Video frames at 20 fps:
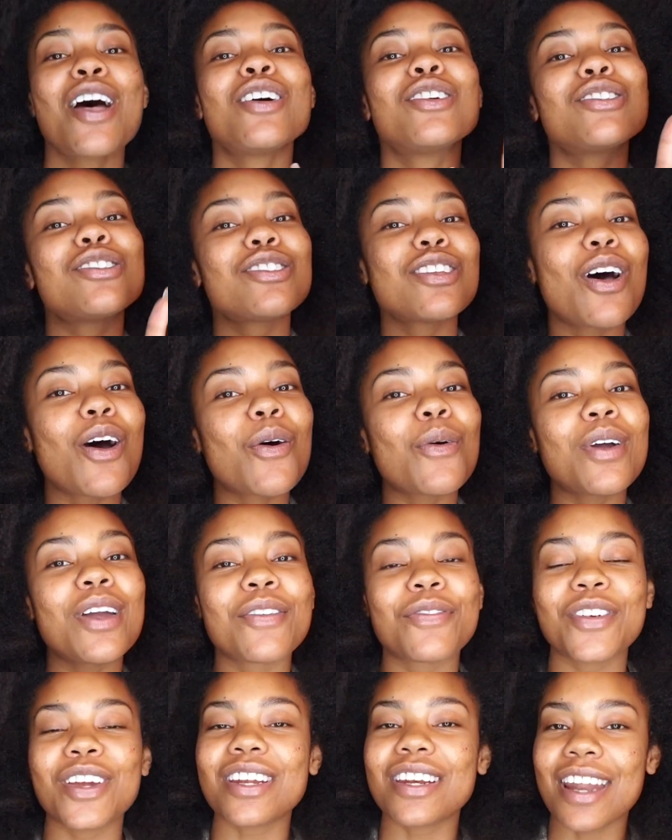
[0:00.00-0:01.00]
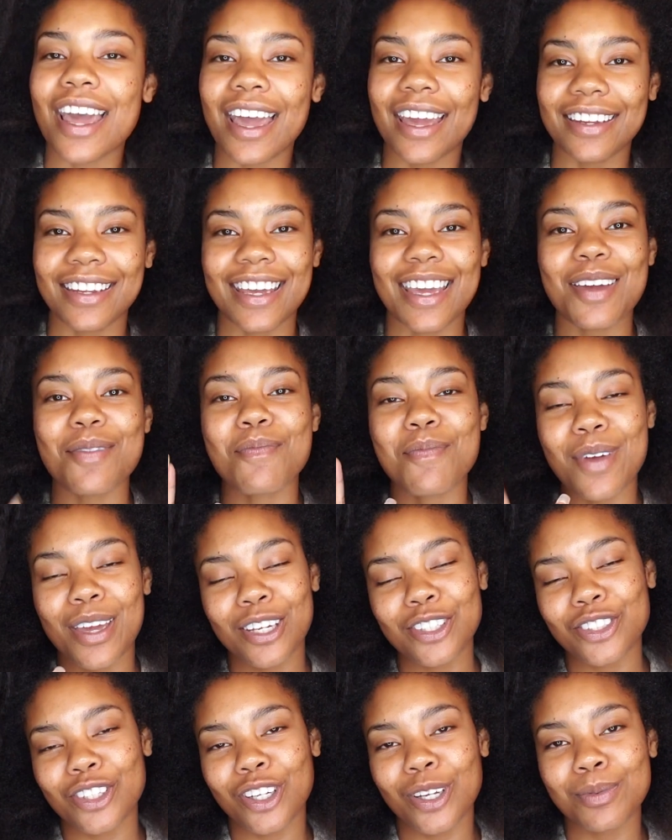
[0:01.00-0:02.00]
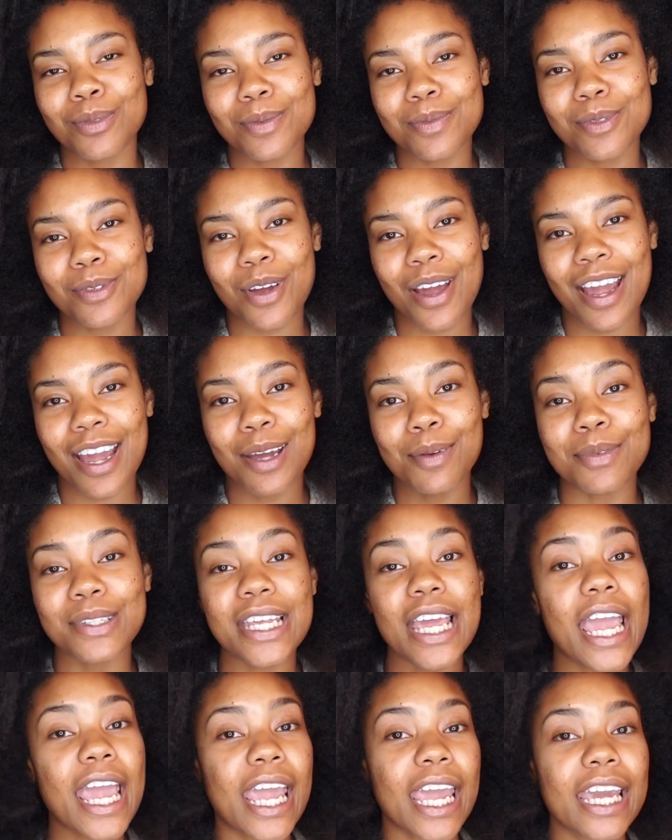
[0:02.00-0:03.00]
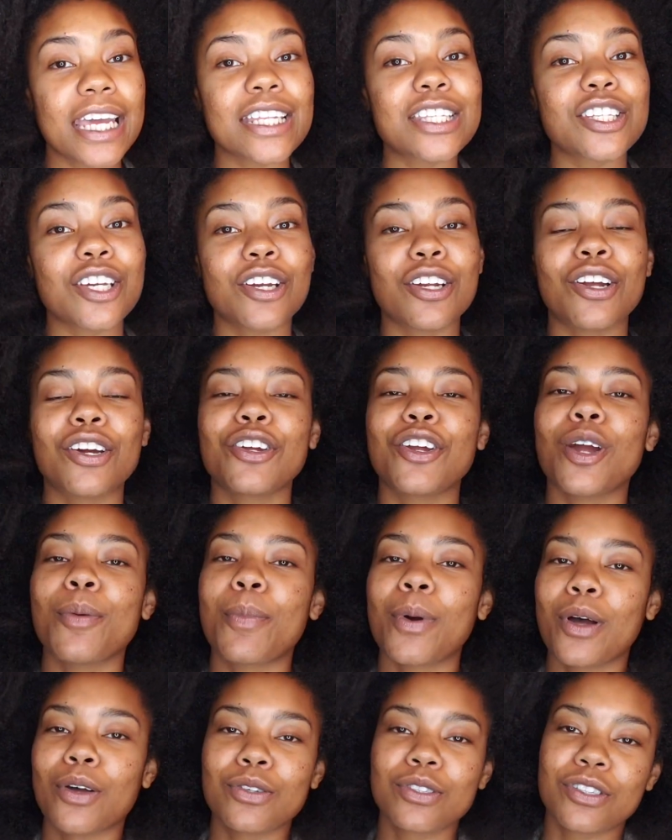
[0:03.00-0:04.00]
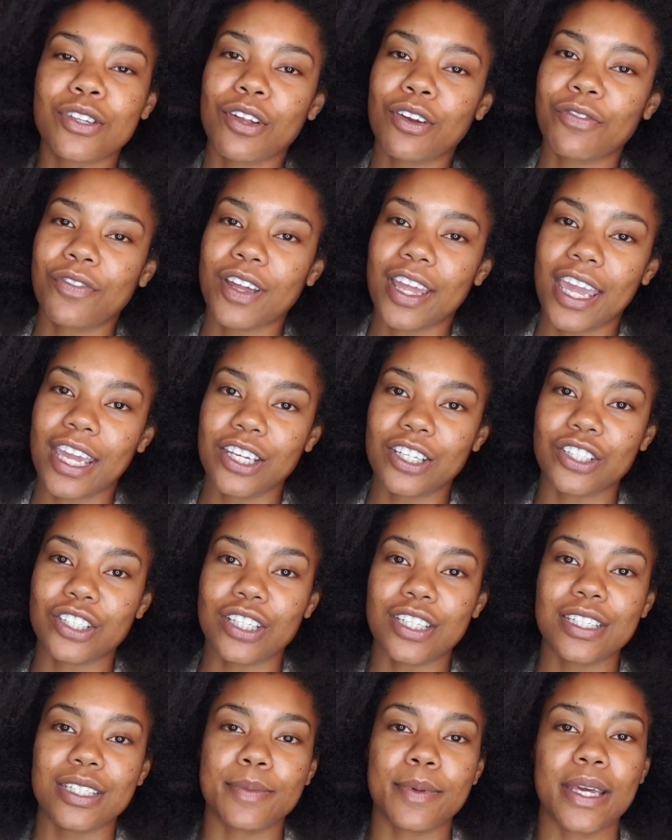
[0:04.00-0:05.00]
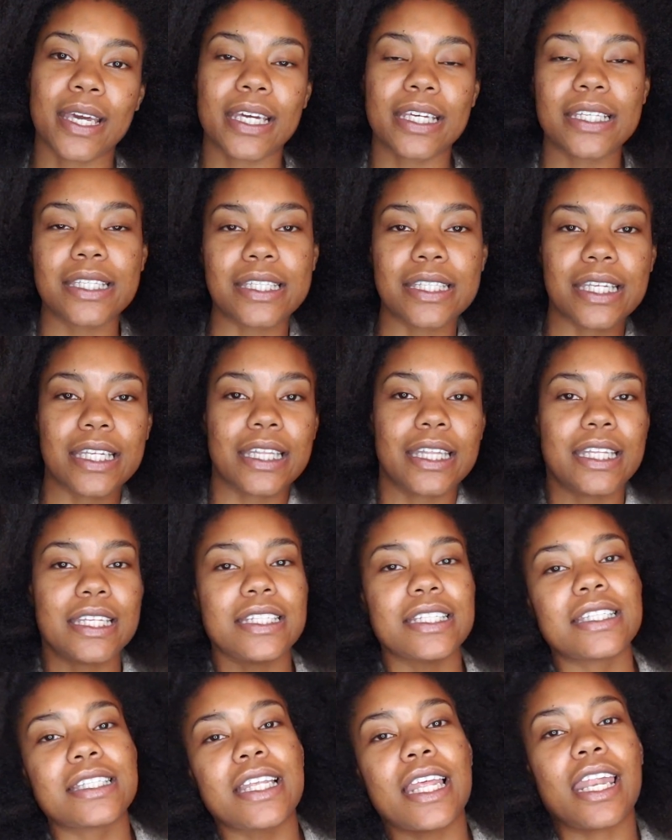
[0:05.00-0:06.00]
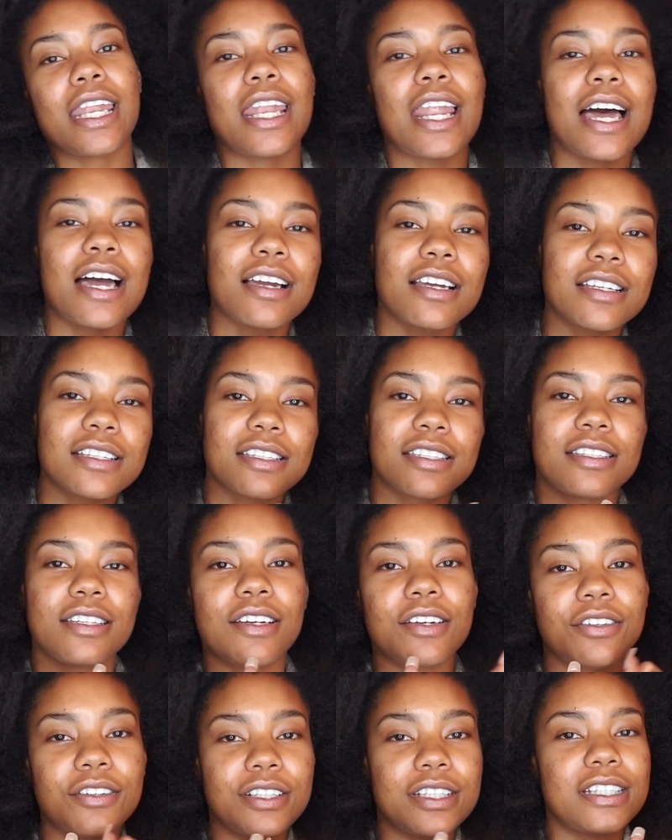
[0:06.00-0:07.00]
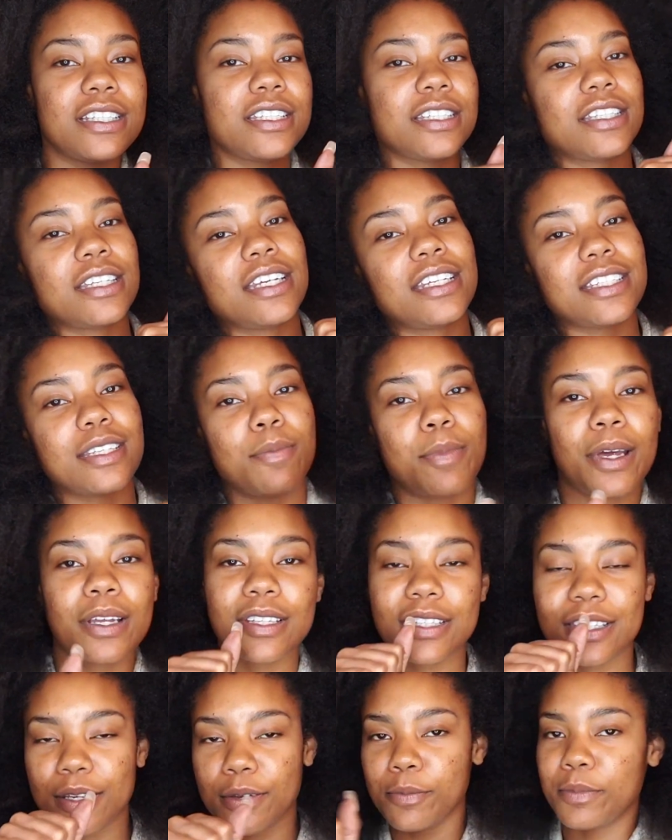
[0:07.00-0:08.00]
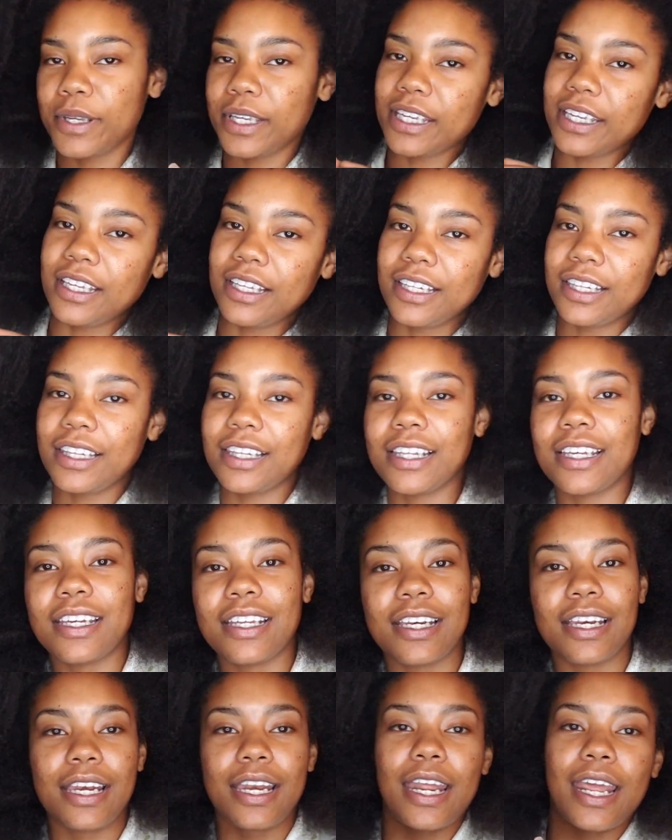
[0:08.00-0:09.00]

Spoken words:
So if you're not yet, make sure you're subscribed and turn on your post notifications because this lock series is about to be lit.